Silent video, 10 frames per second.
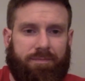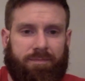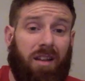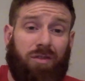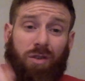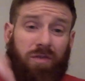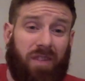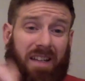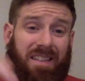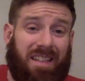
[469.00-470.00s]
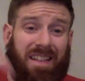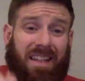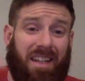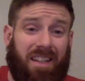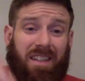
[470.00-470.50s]
And don't forget to click
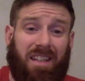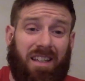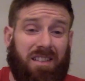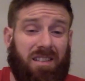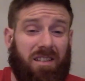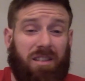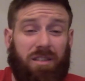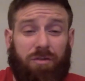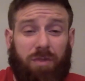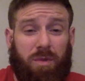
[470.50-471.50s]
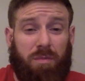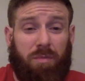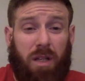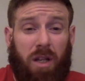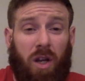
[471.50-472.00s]
any of the links in the description
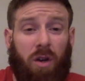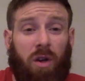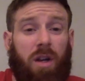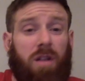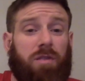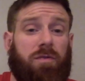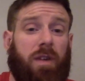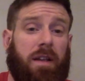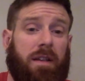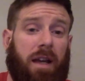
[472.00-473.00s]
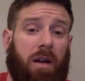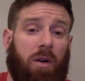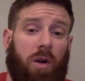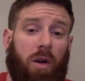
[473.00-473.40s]
below to find out